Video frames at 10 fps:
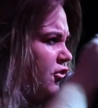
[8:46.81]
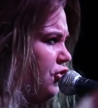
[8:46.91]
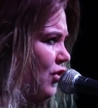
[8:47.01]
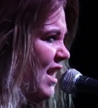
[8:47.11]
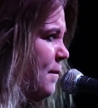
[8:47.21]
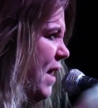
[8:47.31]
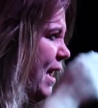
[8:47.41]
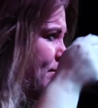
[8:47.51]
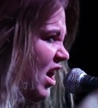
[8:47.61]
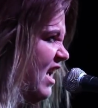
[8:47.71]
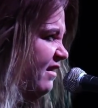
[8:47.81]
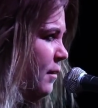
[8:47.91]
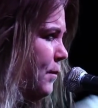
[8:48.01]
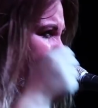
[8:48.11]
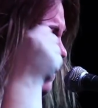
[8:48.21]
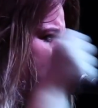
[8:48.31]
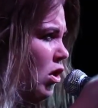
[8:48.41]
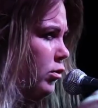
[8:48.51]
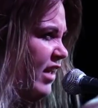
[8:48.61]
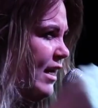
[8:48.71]
Citralopam, Diazepam,
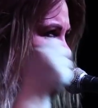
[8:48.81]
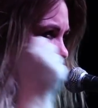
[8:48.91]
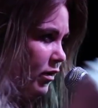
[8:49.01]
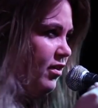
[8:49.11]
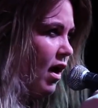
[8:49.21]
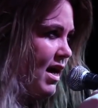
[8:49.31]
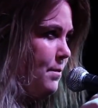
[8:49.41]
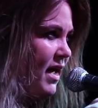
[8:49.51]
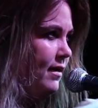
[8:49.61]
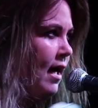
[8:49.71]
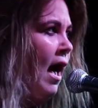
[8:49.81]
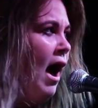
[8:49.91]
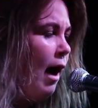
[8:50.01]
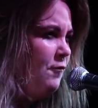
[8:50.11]
Prozac and Quetiapin.